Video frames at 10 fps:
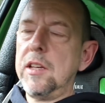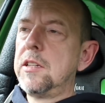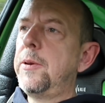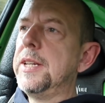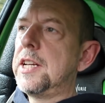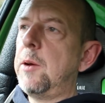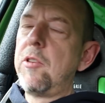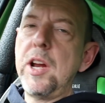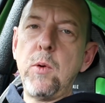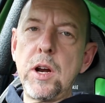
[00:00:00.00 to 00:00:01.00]
So in
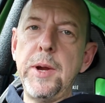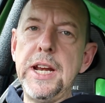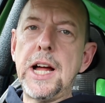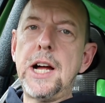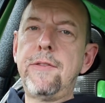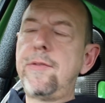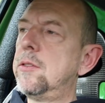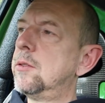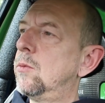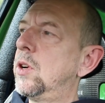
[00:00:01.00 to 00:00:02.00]
summary, what do we love?
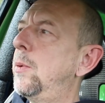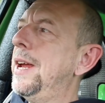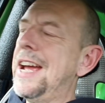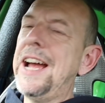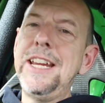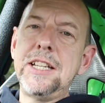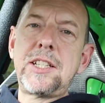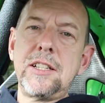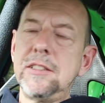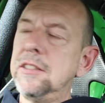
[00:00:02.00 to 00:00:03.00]
What do we hate?